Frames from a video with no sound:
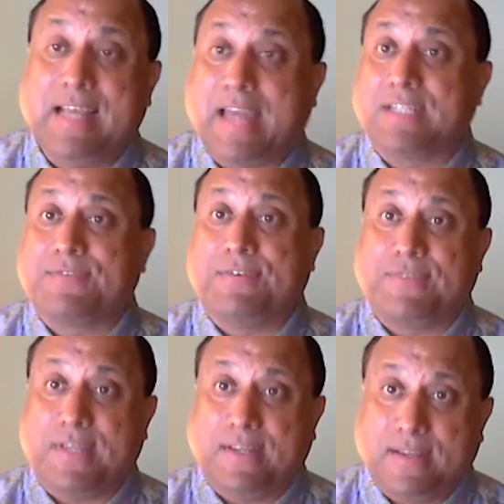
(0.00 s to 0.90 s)
and it's
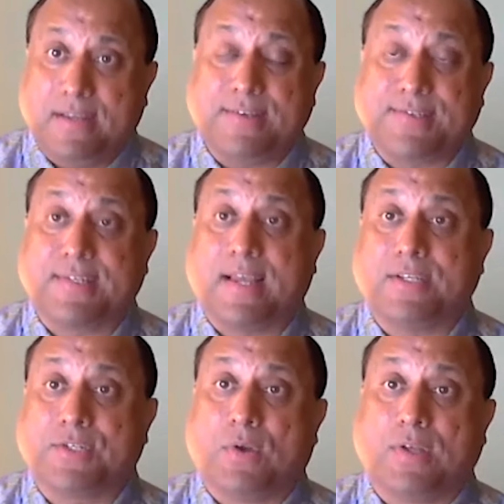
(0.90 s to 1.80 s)
15 years, and
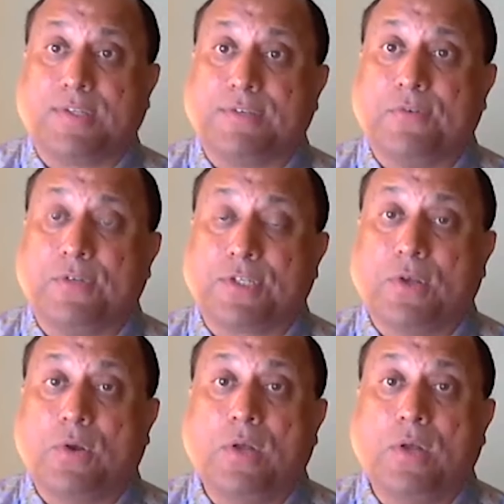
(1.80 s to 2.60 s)
so on and so forth. So